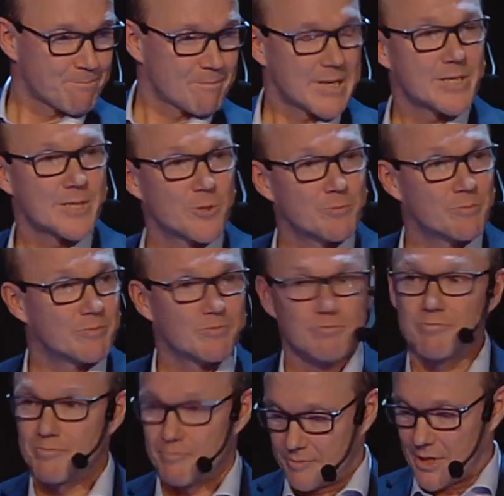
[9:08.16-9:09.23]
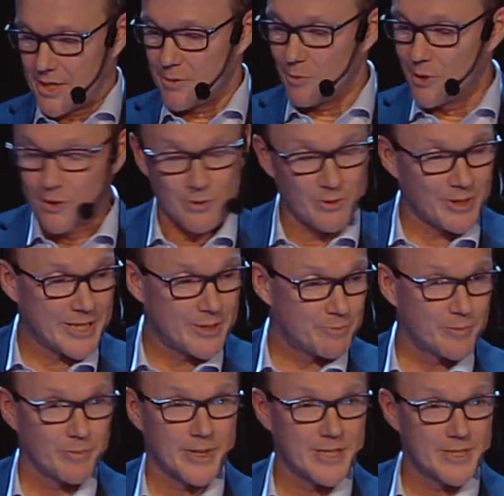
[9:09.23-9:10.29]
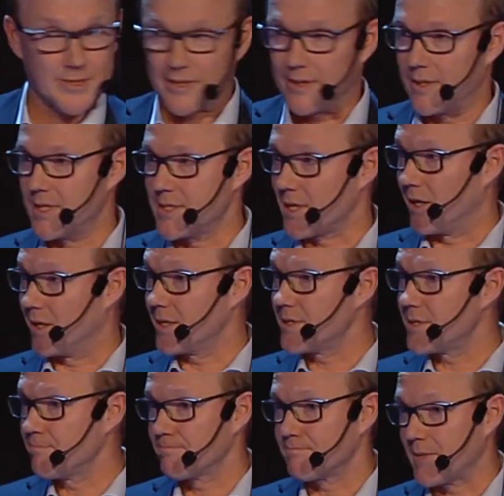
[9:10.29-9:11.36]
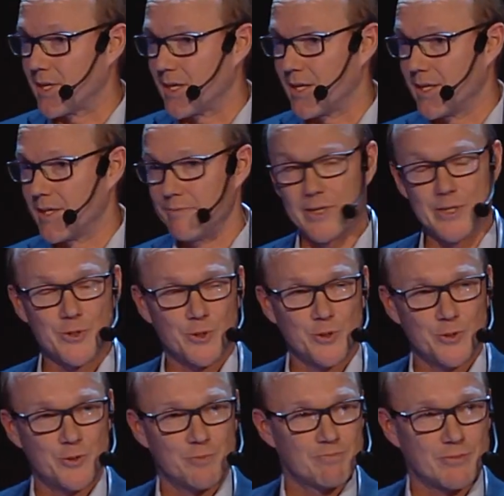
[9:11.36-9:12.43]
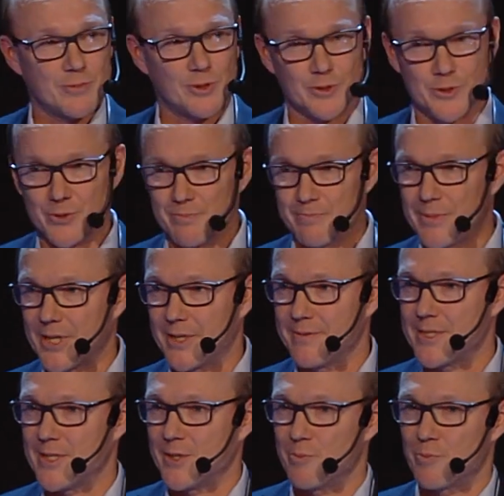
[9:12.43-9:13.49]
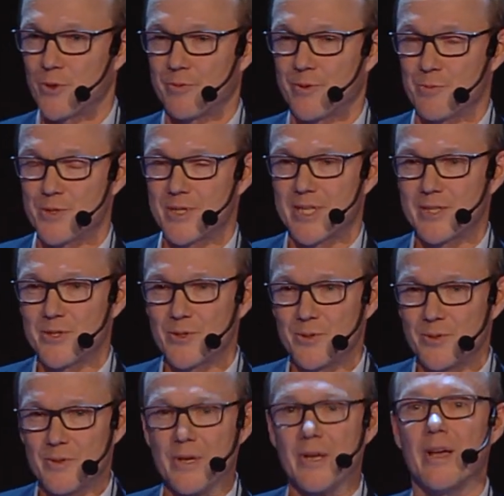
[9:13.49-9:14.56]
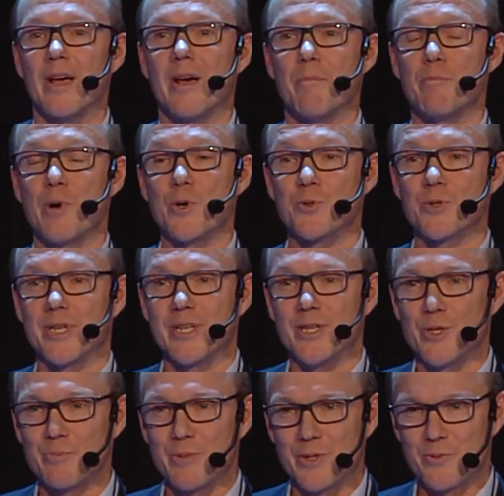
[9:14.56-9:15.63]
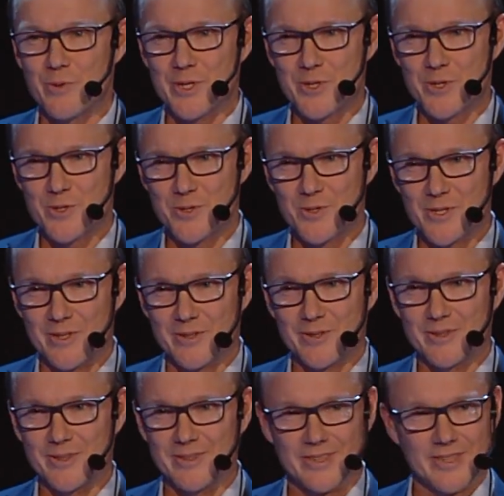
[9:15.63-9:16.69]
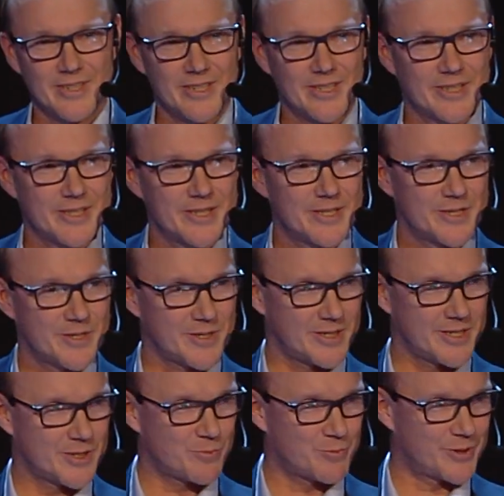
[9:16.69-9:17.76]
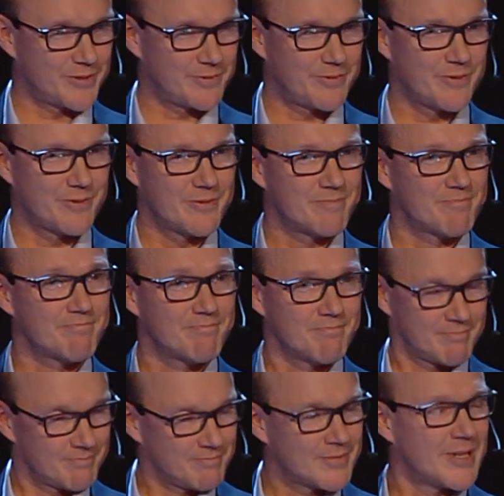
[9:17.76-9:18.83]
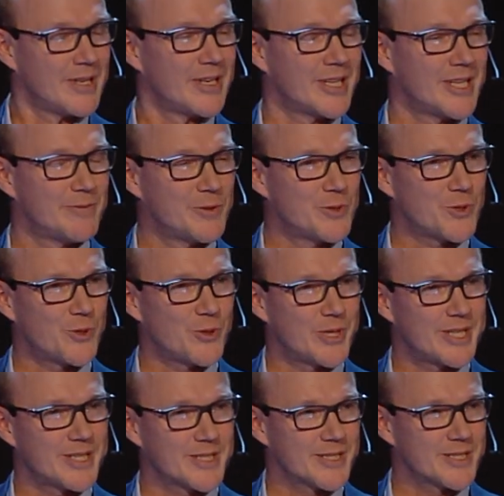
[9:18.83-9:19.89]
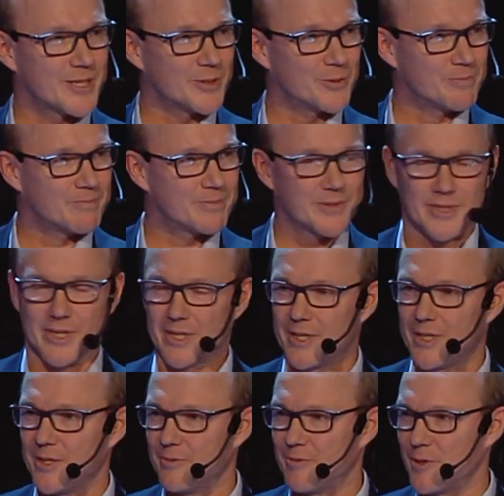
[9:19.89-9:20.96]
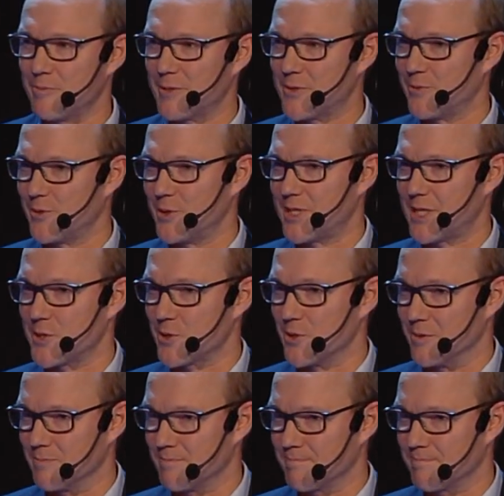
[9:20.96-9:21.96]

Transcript: So I will conclude this slide. I invite you all to pay a visit to Profium stand to pose any open questions or any ideas this would have given to your head. So thank you very much for your attention.